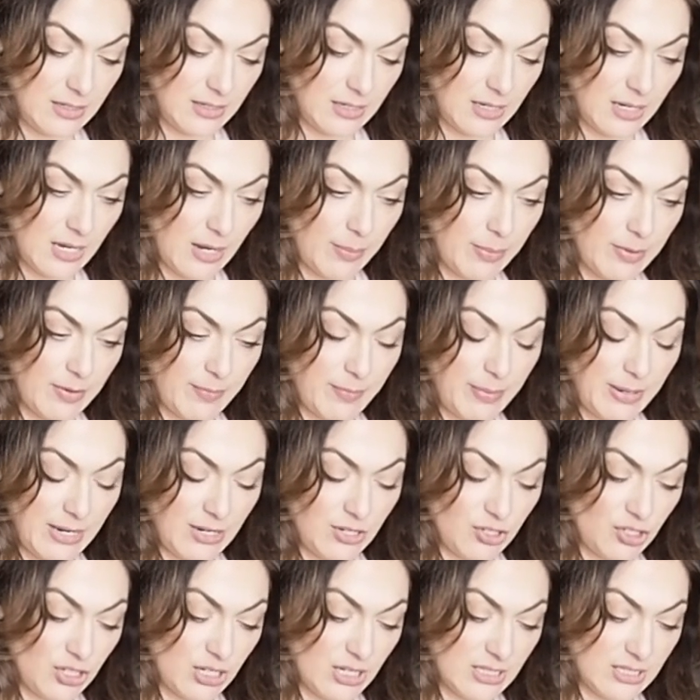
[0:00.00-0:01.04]
a couple of
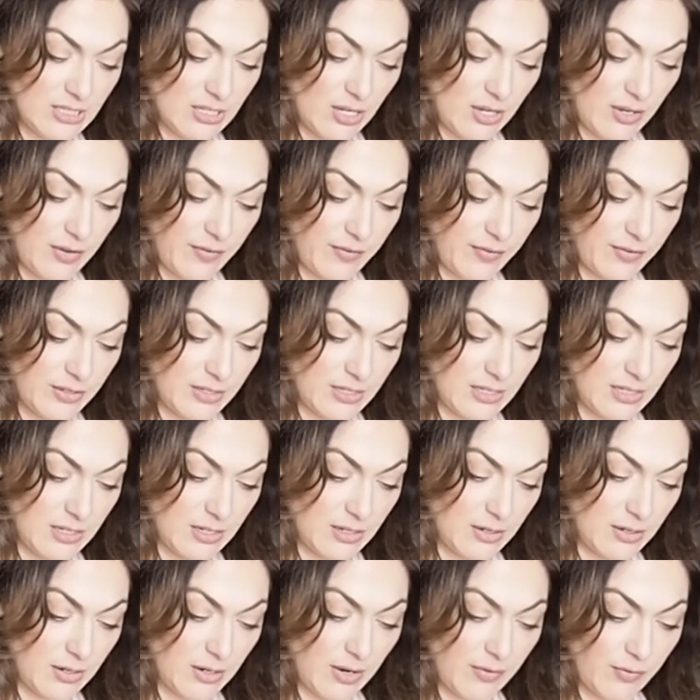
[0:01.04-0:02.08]
pinches of,
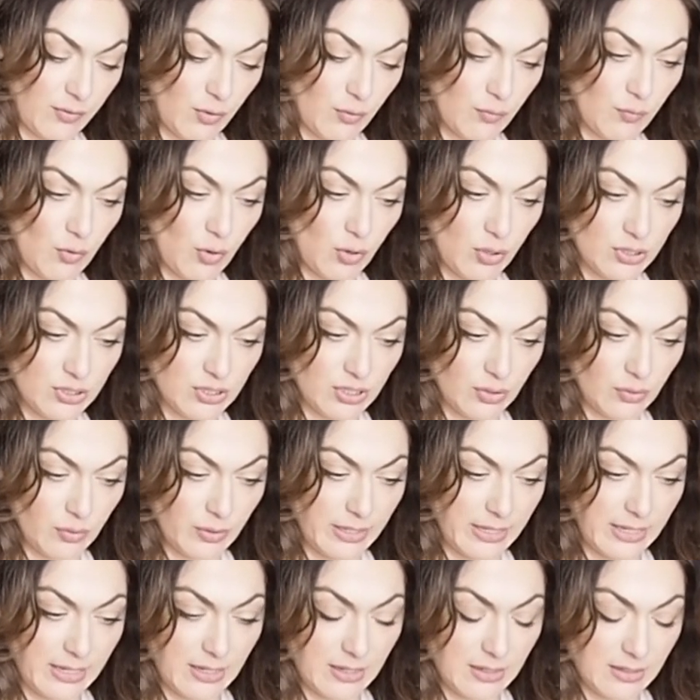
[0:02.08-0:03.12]
I've got rock salt
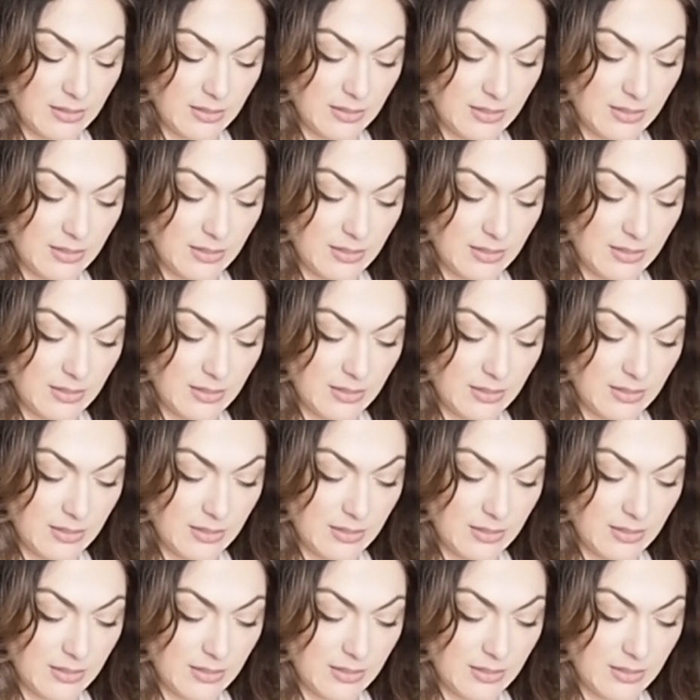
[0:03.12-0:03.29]
here,